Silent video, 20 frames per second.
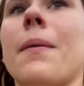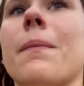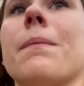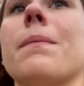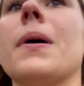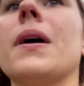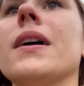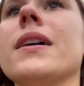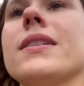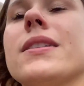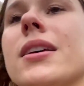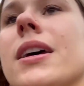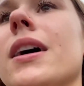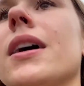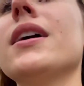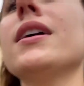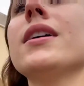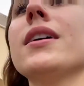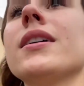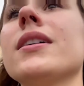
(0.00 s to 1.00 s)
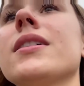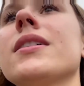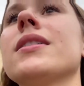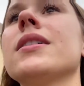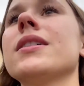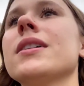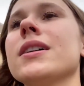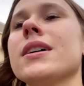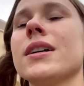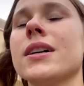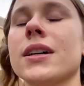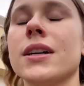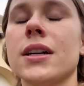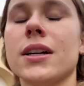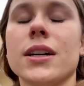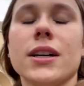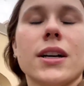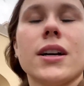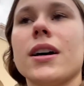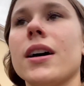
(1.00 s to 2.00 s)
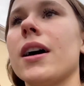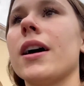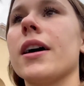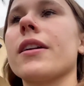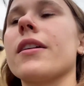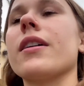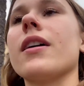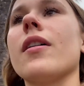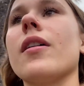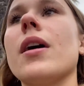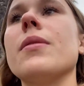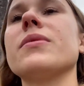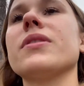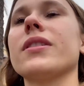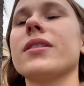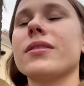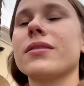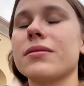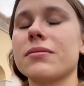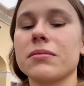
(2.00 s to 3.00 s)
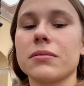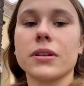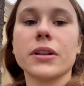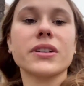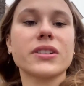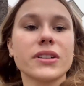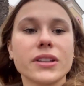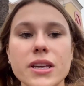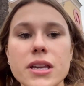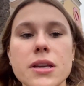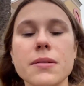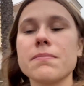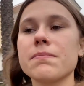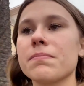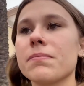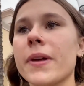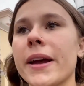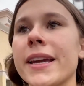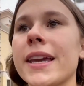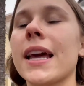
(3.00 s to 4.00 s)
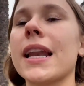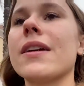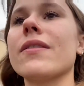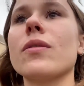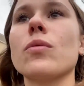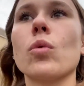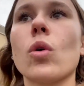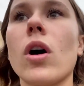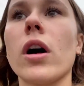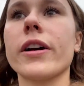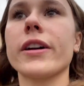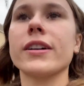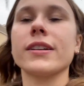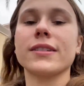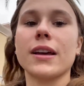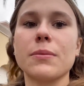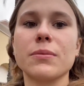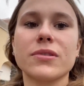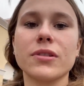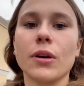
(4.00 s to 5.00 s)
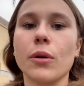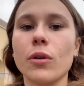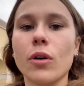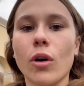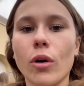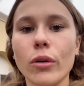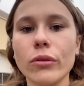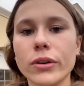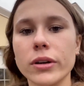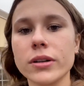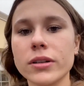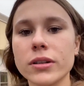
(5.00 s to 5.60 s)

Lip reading: But I don't know, I'm just literally, I can't even walk because I'm so cold.